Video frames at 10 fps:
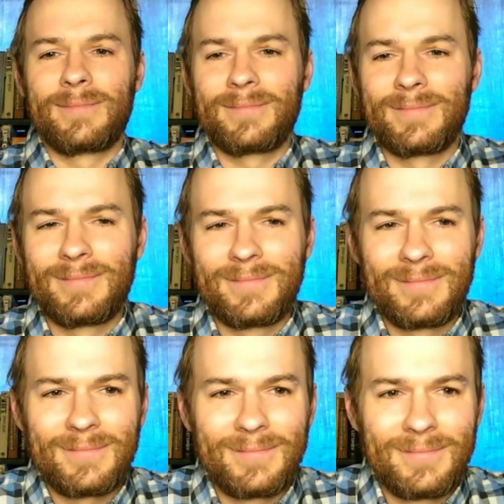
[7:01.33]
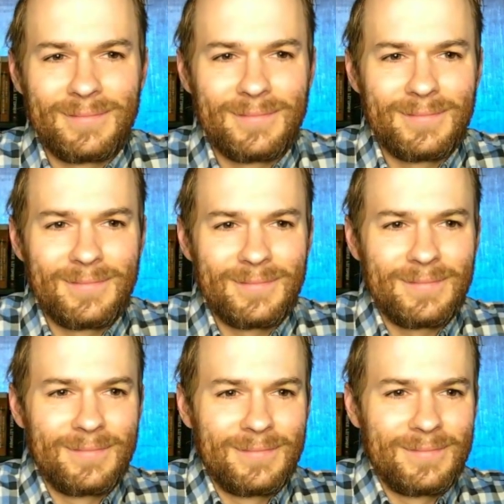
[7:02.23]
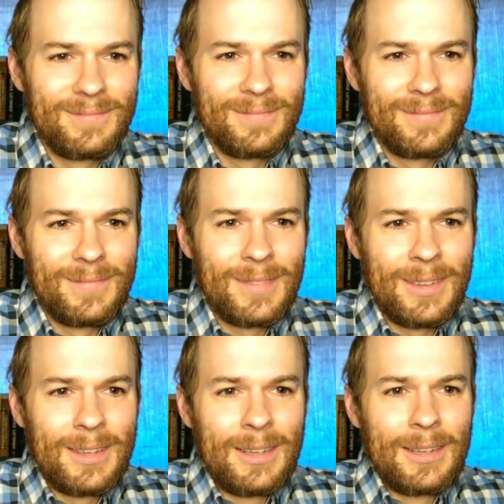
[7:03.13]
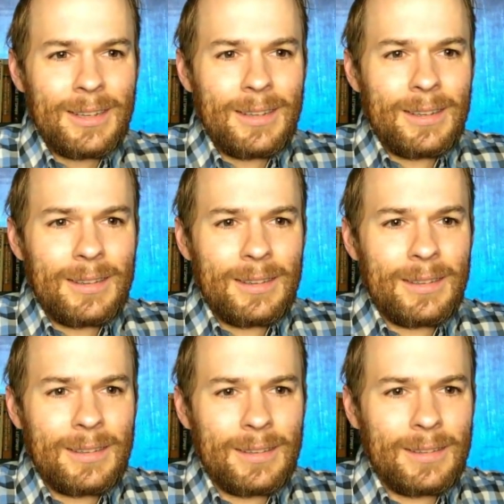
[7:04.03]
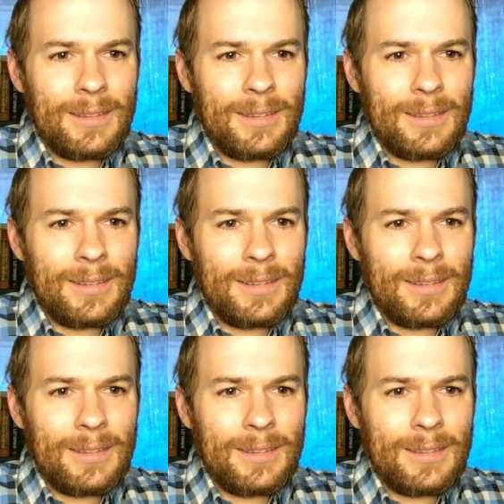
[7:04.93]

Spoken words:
[no speech]